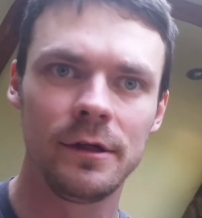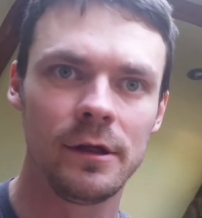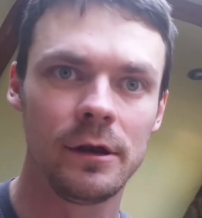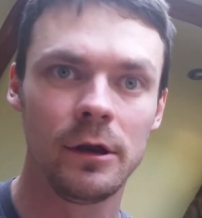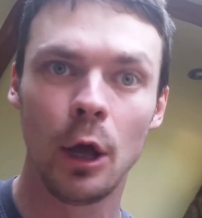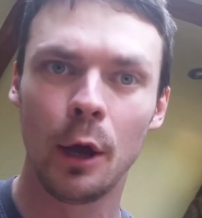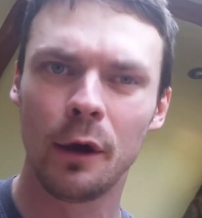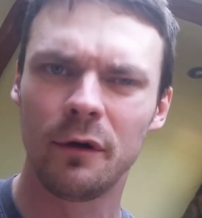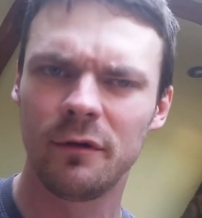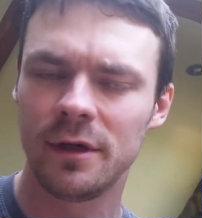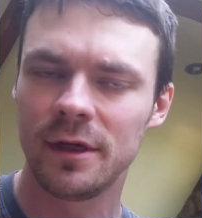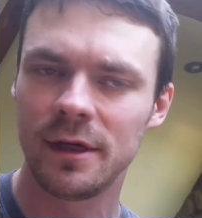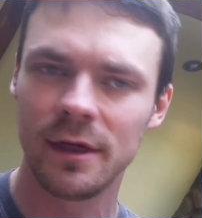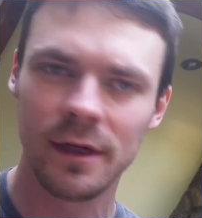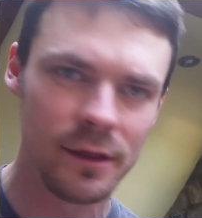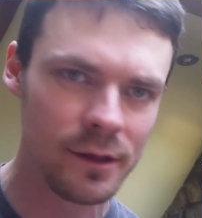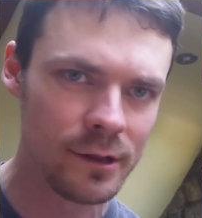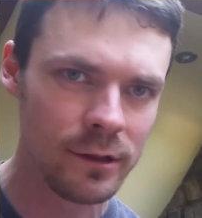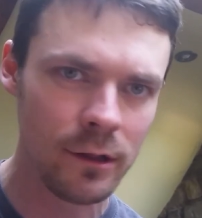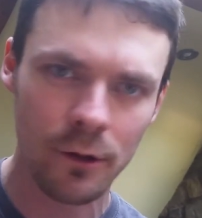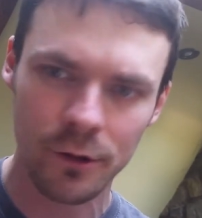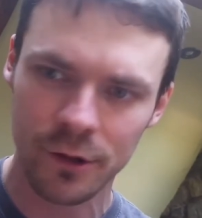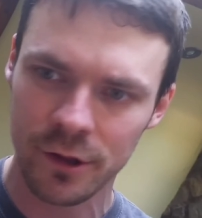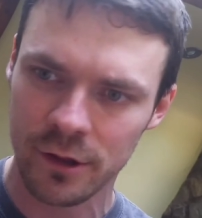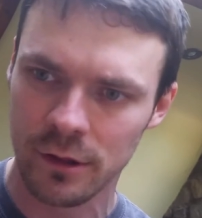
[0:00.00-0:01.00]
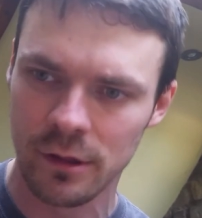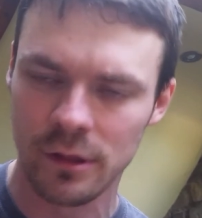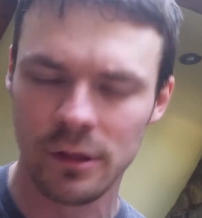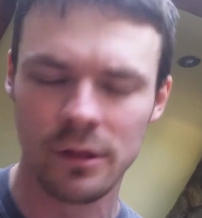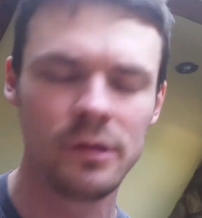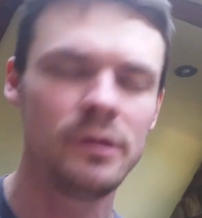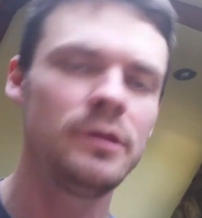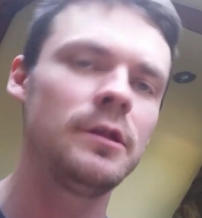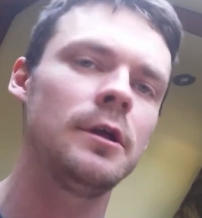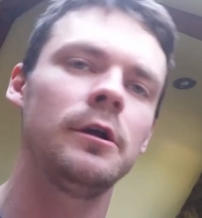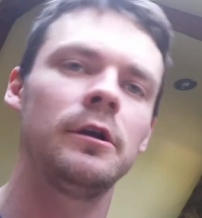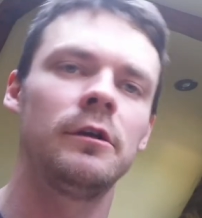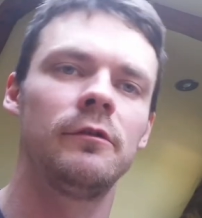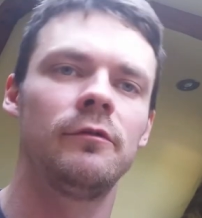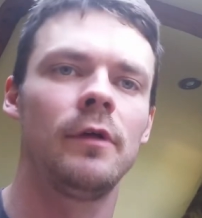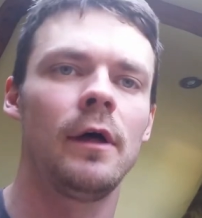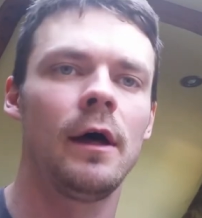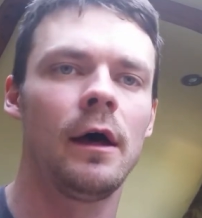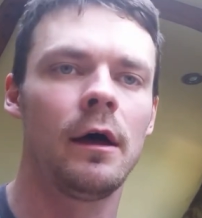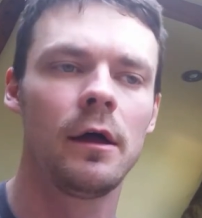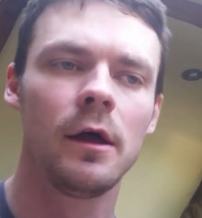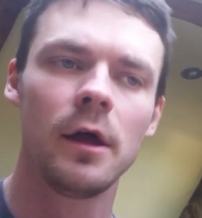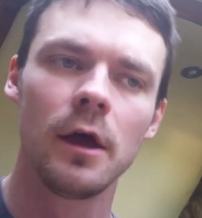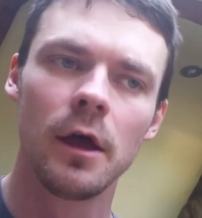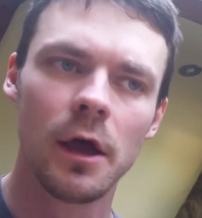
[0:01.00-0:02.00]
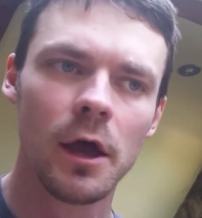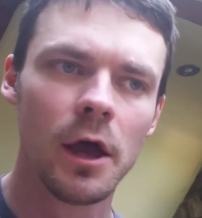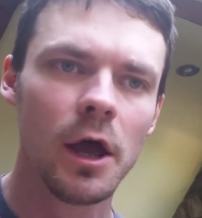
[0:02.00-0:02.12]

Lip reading: you know. He's lost none of that.